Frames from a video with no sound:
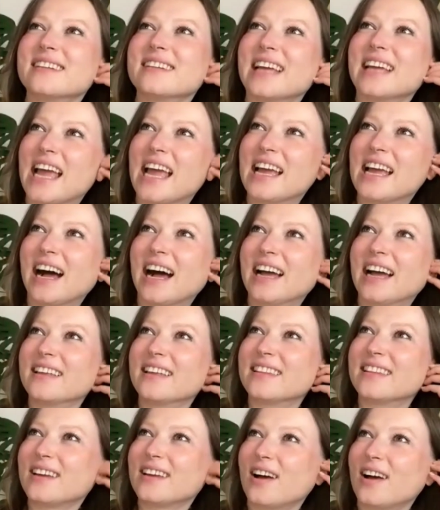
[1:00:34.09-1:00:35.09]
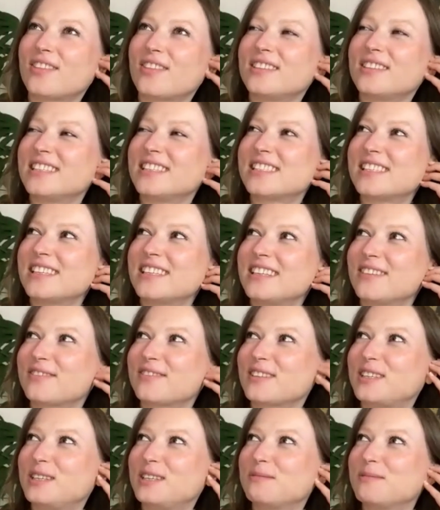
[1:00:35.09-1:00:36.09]
A I and the authenticity of
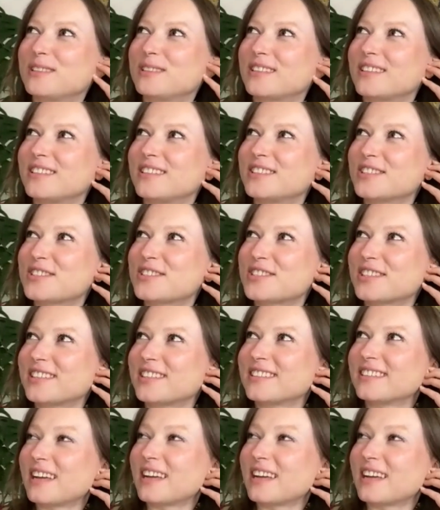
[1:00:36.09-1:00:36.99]
the human condition.